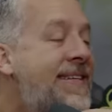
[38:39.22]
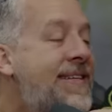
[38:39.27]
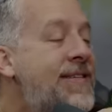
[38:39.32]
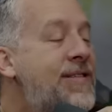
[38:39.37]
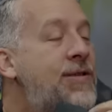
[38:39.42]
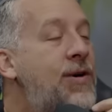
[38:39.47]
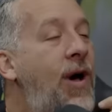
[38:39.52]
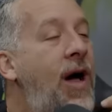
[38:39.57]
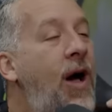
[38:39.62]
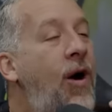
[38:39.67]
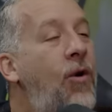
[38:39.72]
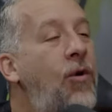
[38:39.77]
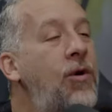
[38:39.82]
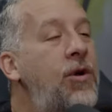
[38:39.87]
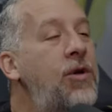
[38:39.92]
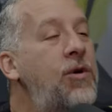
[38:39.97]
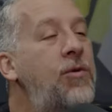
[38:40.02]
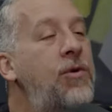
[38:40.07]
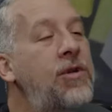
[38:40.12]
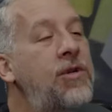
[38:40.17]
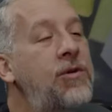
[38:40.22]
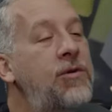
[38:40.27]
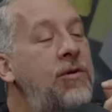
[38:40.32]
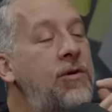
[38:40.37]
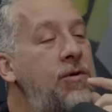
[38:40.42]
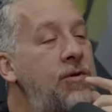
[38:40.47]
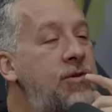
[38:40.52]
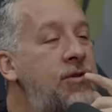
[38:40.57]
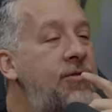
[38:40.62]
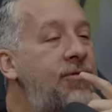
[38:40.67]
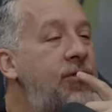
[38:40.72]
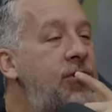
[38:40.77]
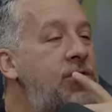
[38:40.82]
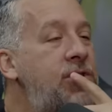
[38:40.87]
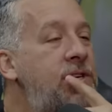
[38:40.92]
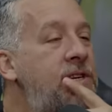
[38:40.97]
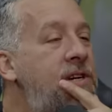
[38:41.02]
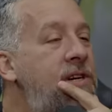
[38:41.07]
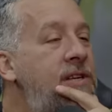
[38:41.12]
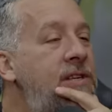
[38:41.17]
So how old are you when you lose your
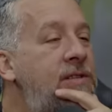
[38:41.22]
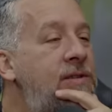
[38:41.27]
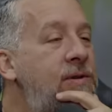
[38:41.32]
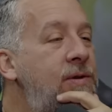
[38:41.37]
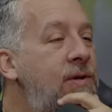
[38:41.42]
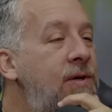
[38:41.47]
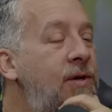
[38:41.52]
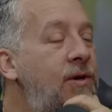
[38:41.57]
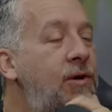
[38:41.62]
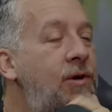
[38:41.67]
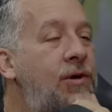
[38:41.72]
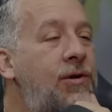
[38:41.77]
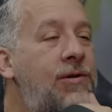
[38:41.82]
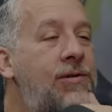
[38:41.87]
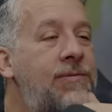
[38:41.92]
virginity to a girl?